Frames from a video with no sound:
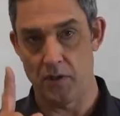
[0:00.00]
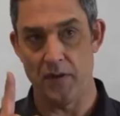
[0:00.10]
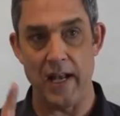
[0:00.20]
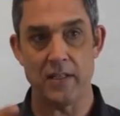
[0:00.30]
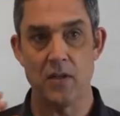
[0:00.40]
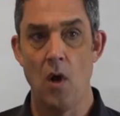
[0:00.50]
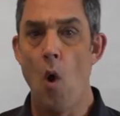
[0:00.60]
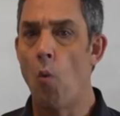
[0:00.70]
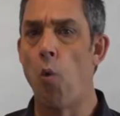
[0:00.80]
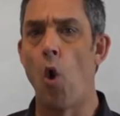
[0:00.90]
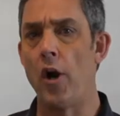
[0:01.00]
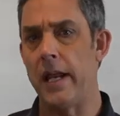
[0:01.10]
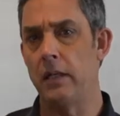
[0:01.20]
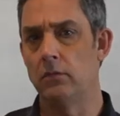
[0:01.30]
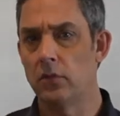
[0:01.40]
So that's
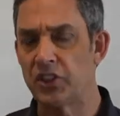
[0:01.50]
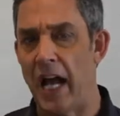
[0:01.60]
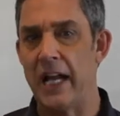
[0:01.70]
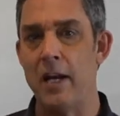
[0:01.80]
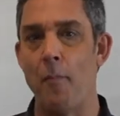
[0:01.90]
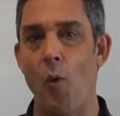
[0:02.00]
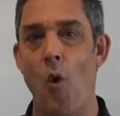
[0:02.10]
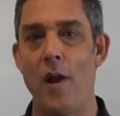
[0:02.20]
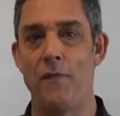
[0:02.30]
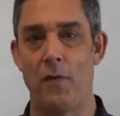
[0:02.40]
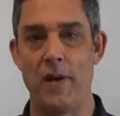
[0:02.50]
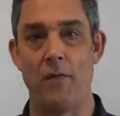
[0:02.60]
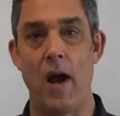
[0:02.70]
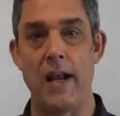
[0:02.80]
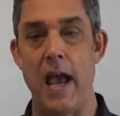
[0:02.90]
warning sign number one for me
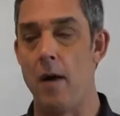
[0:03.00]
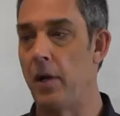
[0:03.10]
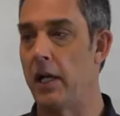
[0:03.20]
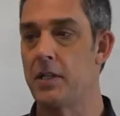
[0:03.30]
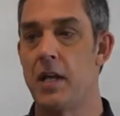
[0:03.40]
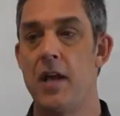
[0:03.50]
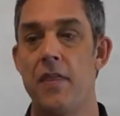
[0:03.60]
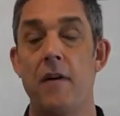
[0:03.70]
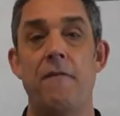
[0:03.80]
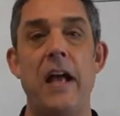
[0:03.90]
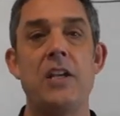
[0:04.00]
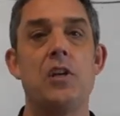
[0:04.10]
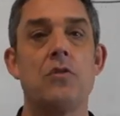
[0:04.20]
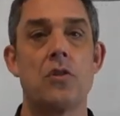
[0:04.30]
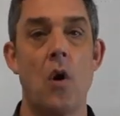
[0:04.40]
right now, because the
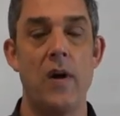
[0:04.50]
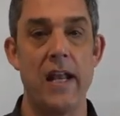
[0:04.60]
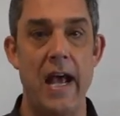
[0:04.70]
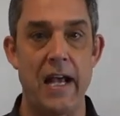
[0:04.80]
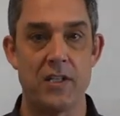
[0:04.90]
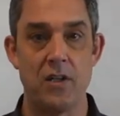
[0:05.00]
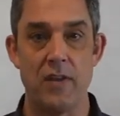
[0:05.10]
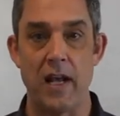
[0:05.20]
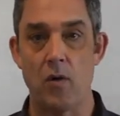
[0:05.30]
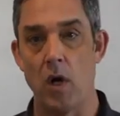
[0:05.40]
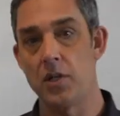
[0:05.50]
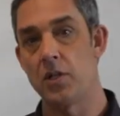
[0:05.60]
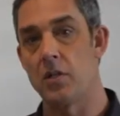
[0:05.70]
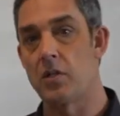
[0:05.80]
venue's going to ask you that question.